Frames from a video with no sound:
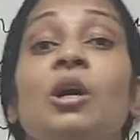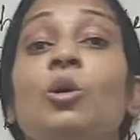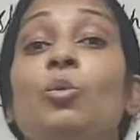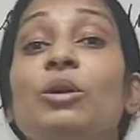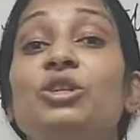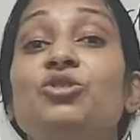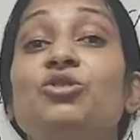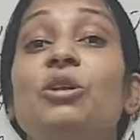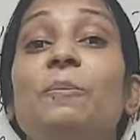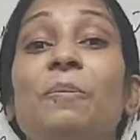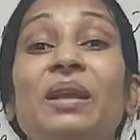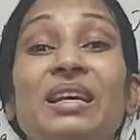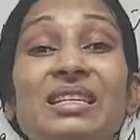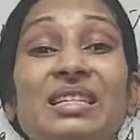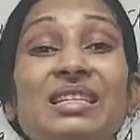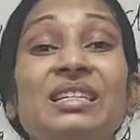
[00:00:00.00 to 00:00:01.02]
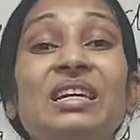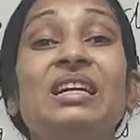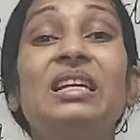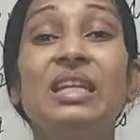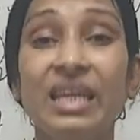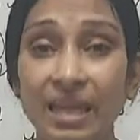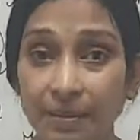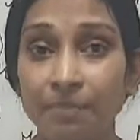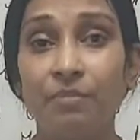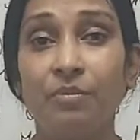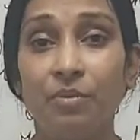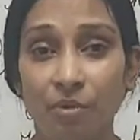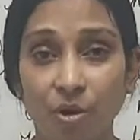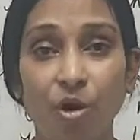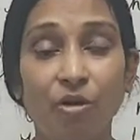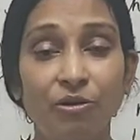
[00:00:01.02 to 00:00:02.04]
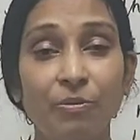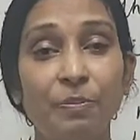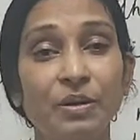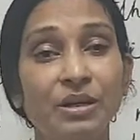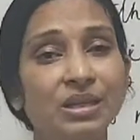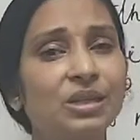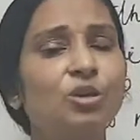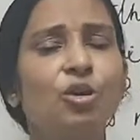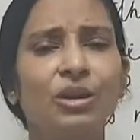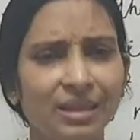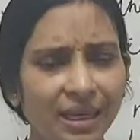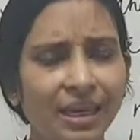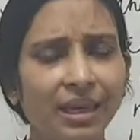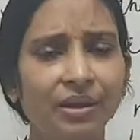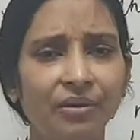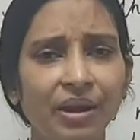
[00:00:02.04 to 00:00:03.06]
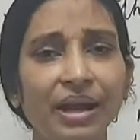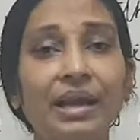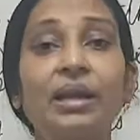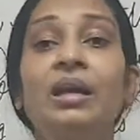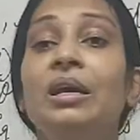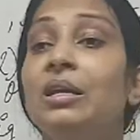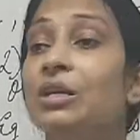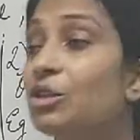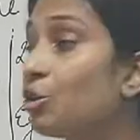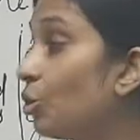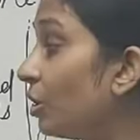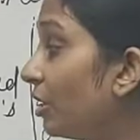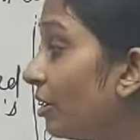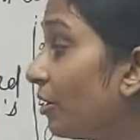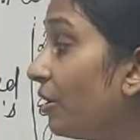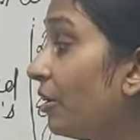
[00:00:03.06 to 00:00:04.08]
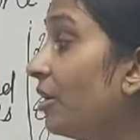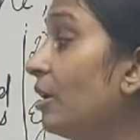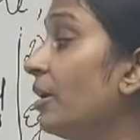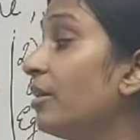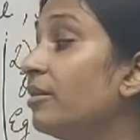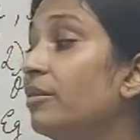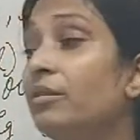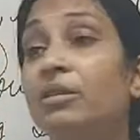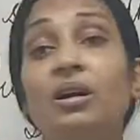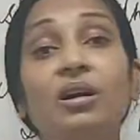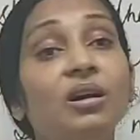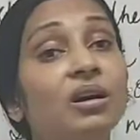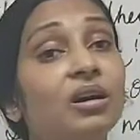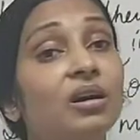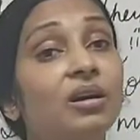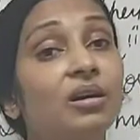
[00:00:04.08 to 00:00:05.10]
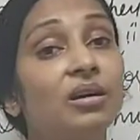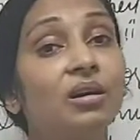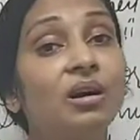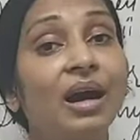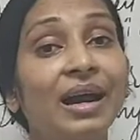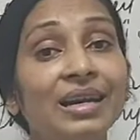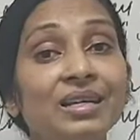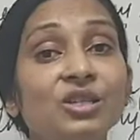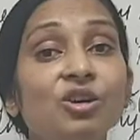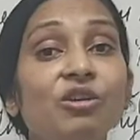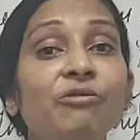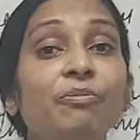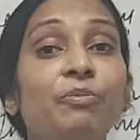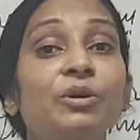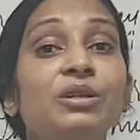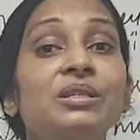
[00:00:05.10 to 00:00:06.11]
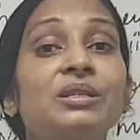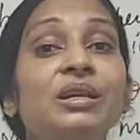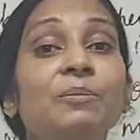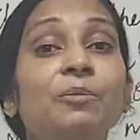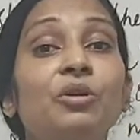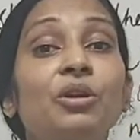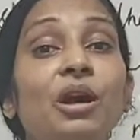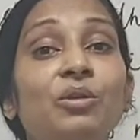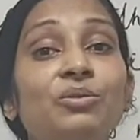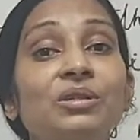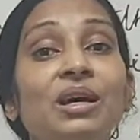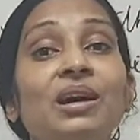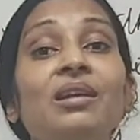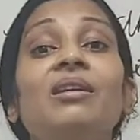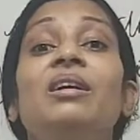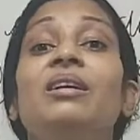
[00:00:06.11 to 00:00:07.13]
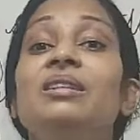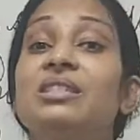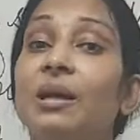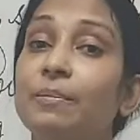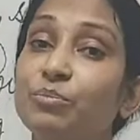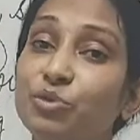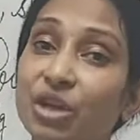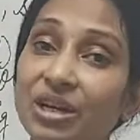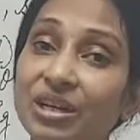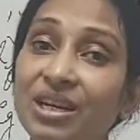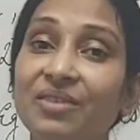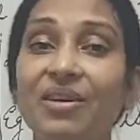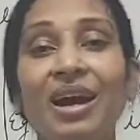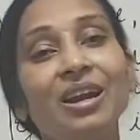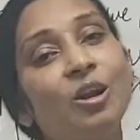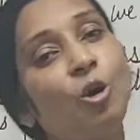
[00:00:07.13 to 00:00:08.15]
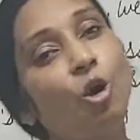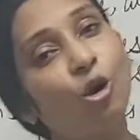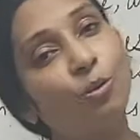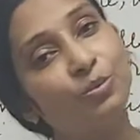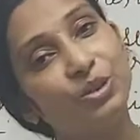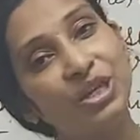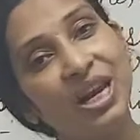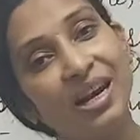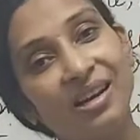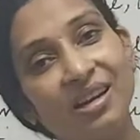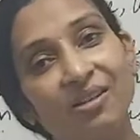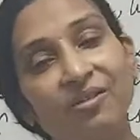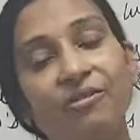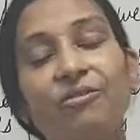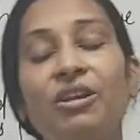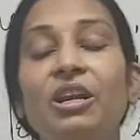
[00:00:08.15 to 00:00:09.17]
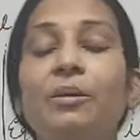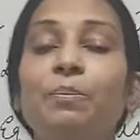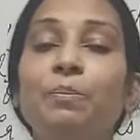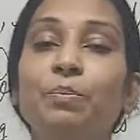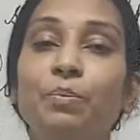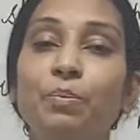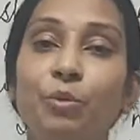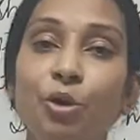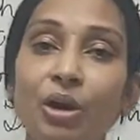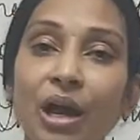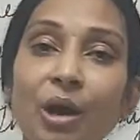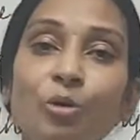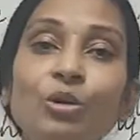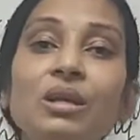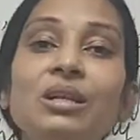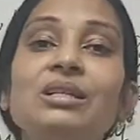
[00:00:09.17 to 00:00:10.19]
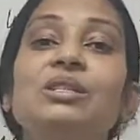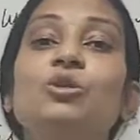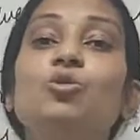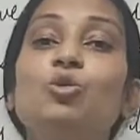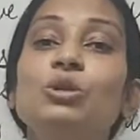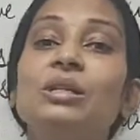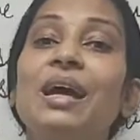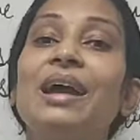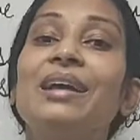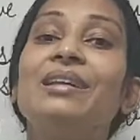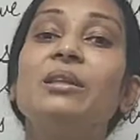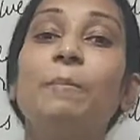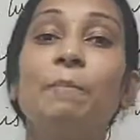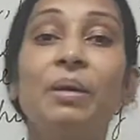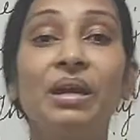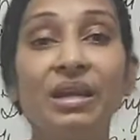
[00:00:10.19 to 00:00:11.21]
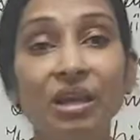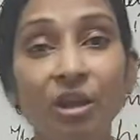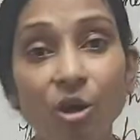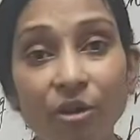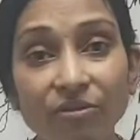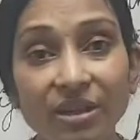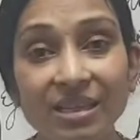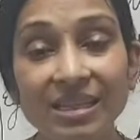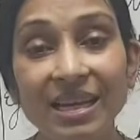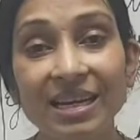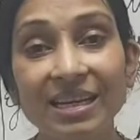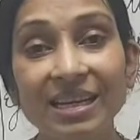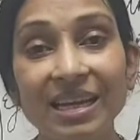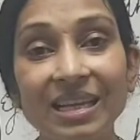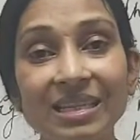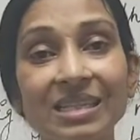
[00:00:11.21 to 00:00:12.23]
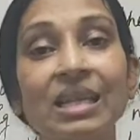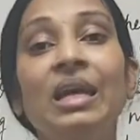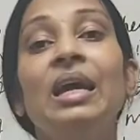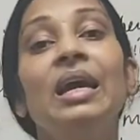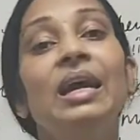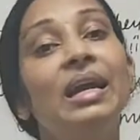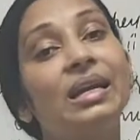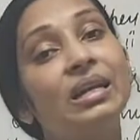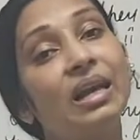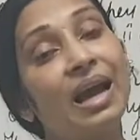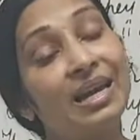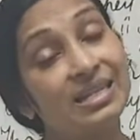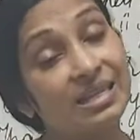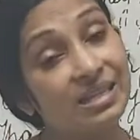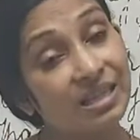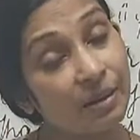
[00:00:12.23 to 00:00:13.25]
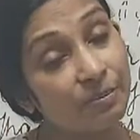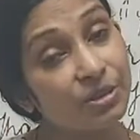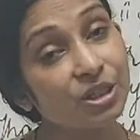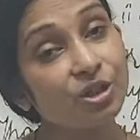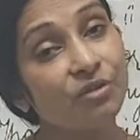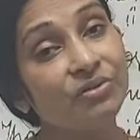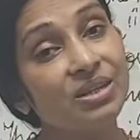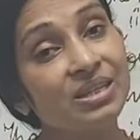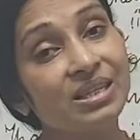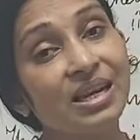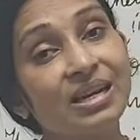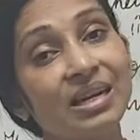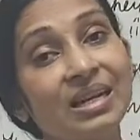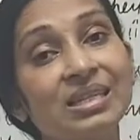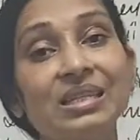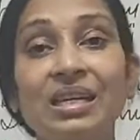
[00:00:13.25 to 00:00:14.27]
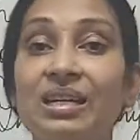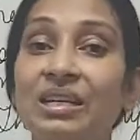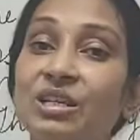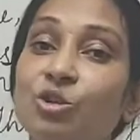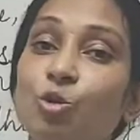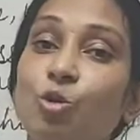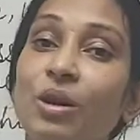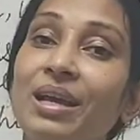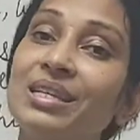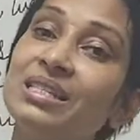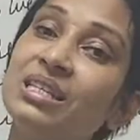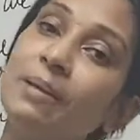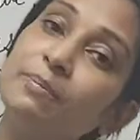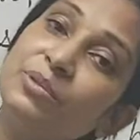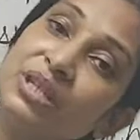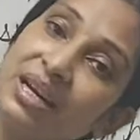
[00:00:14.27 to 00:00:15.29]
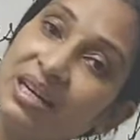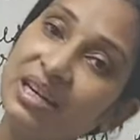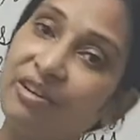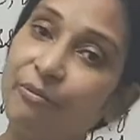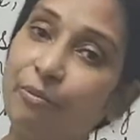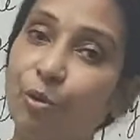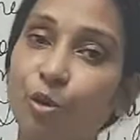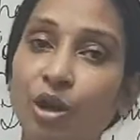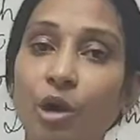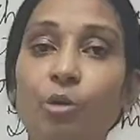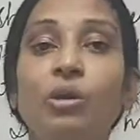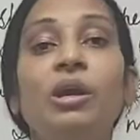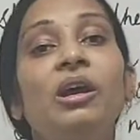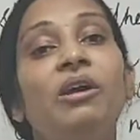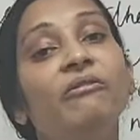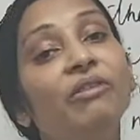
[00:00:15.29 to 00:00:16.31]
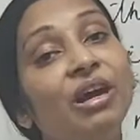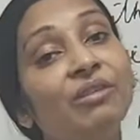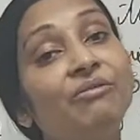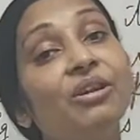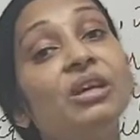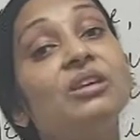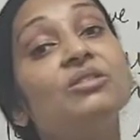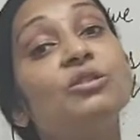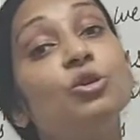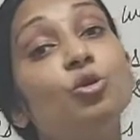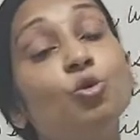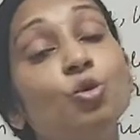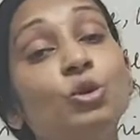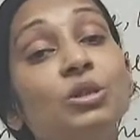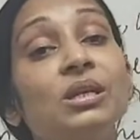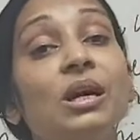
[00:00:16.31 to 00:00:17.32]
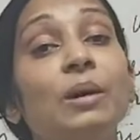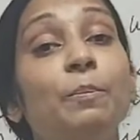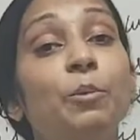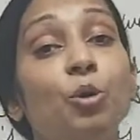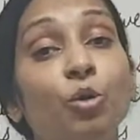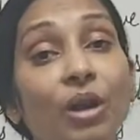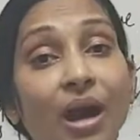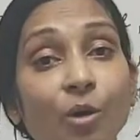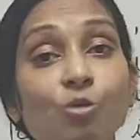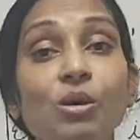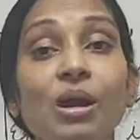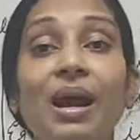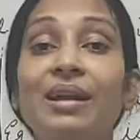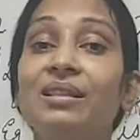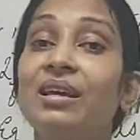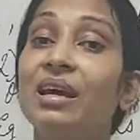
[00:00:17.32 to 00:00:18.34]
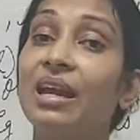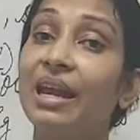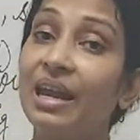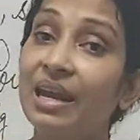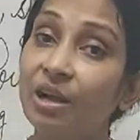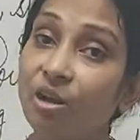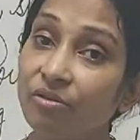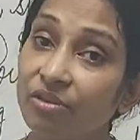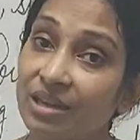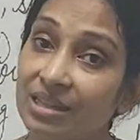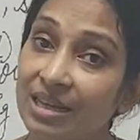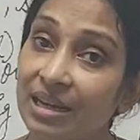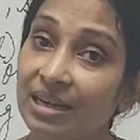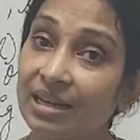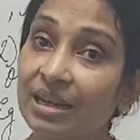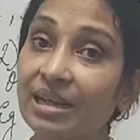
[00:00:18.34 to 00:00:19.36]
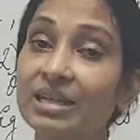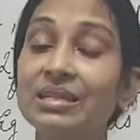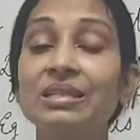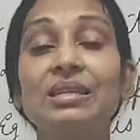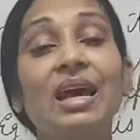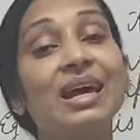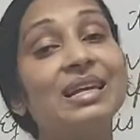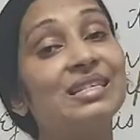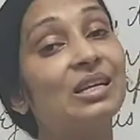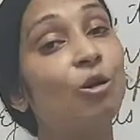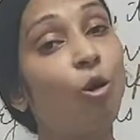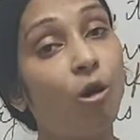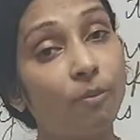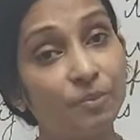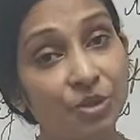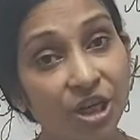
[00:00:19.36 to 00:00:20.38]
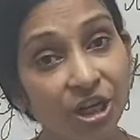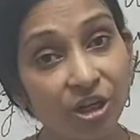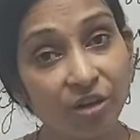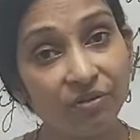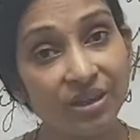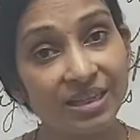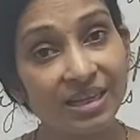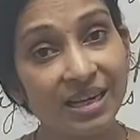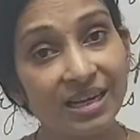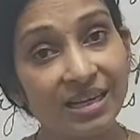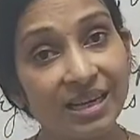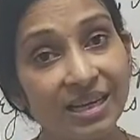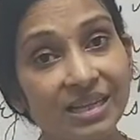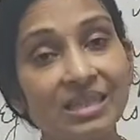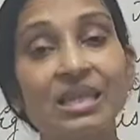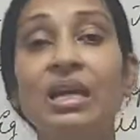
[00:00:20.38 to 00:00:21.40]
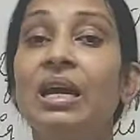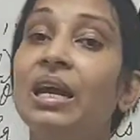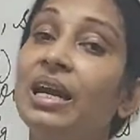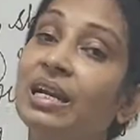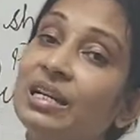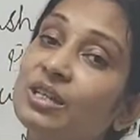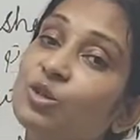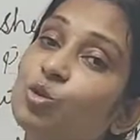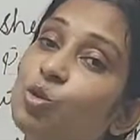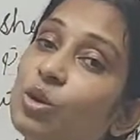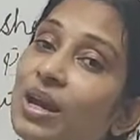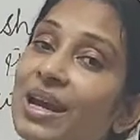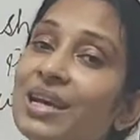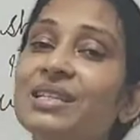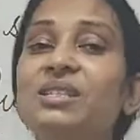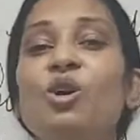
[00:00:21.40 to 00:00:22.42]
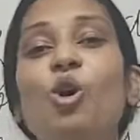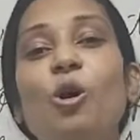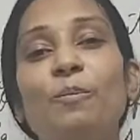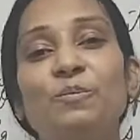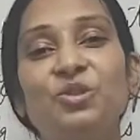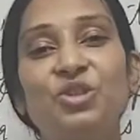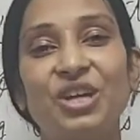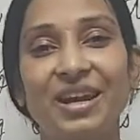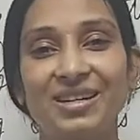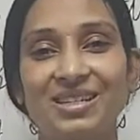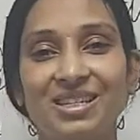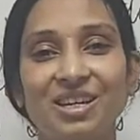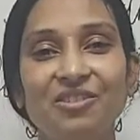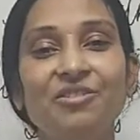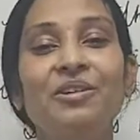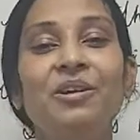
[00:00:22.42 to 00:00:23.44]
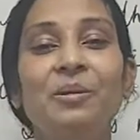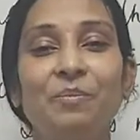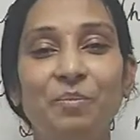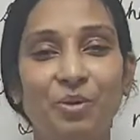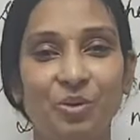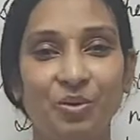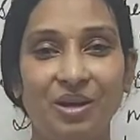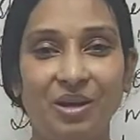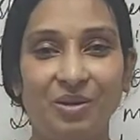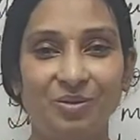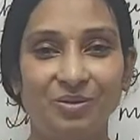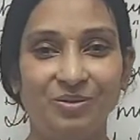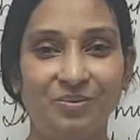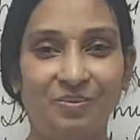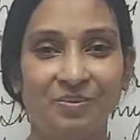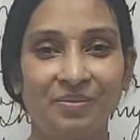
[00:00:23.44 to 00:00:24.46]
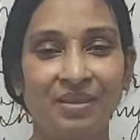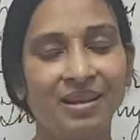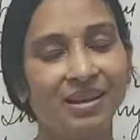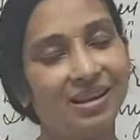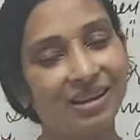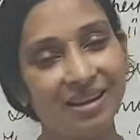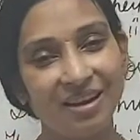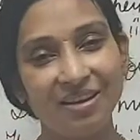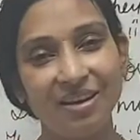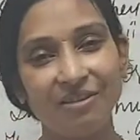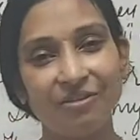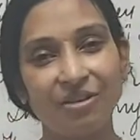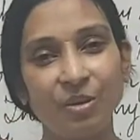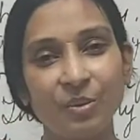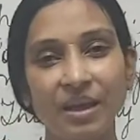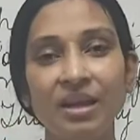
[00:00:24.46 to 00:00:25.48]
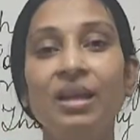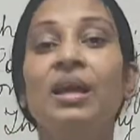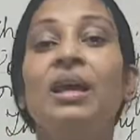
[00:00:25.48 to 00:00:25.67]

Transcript: which replaces a name of a person or a thing, right? So here the kinds of personal pronouns are subjective and objective. When a pronoun is used at the beginning of the sentence, it as a subject of the sentence, it is known as subjective pronoun. When we use a pronoun at the end of the sentence as an object of the sentence, it is known as objective pronoun. Clear everyone?